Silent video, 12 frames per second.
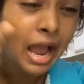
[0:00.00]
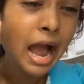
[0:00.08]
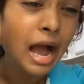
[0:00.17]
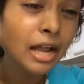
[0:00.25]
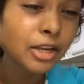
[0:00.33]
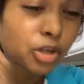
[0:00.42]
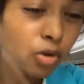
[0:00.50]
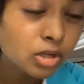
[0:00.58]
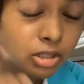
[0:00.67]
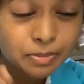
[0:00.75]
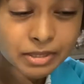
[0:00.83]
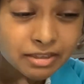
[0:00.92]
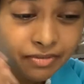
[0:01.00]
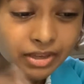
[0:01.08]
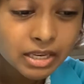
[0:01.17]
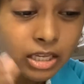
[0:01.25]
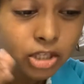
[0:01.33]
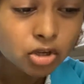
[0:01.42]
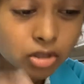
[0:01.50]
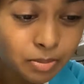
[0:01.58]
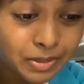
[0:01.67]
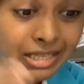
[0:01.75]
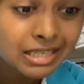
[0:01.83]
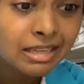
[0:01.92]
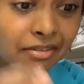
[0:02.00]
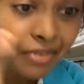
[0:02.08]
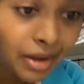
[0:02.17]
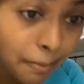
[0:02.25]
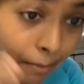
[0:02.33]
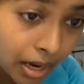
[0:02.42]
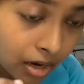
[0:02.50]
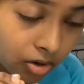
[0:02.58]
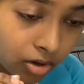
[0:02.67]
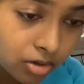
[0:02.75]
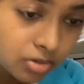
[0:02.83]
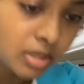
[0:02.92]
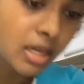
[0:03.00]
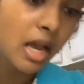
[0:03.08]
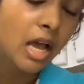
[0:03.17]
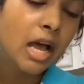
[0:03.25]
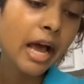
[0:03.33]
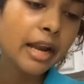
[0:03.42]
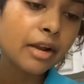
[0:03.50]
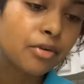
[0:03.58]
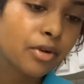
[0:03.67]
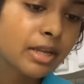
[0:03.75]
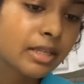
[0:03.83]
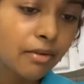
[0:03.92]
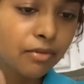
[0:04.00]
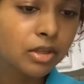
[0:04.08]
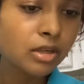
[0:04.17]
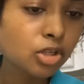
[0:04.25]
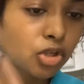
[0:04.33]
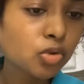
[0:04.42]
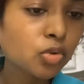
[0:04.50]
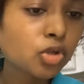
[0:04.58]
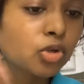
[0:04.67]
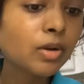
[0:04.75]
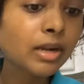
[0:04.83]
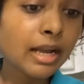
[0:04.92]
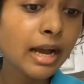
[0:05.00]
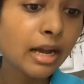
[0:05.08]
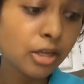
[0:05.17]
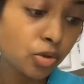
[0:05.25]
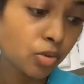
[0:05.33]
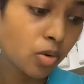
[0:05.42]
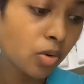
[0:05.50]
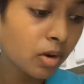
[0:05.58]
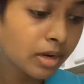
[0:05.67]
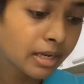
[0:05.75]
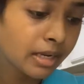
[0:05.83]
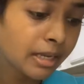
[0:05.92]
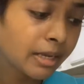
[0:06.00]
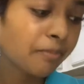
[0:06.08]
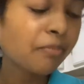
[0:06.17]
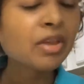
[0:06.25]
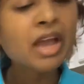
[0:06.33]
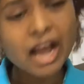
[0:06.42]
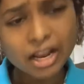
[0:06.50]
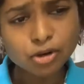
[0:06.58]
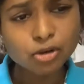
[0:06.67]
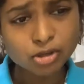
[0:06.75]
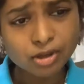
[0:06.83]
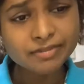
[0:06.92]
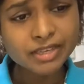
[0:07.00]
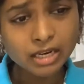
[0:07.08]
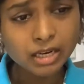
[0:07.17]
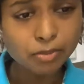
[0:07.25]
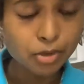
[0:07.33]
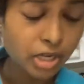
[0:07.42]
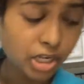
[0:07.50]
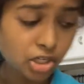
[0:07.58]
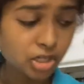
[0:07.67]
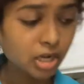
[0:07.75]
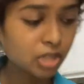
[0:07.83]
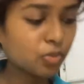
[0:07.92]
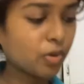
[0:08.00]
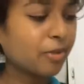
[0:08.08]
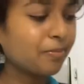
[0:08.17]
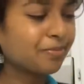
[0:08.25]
and your specific needs, your specific background. And I create everything to suit you and guide you accordingly. And you also have daily communication as well.